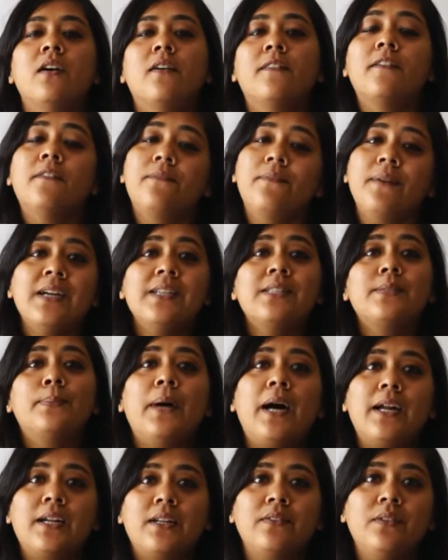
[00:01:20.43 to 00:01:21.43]
The first
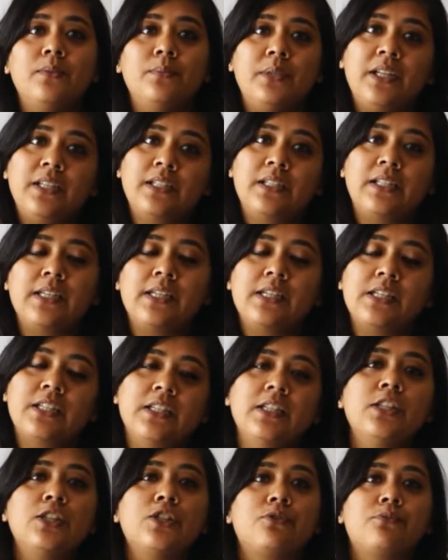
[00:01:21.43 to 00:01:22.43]
part of the main
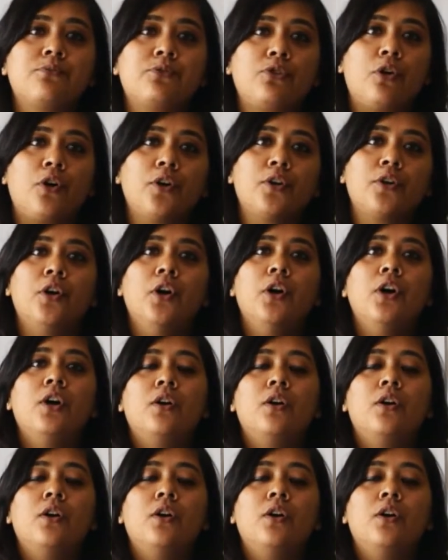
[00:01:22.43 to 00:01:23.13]
creation is taught.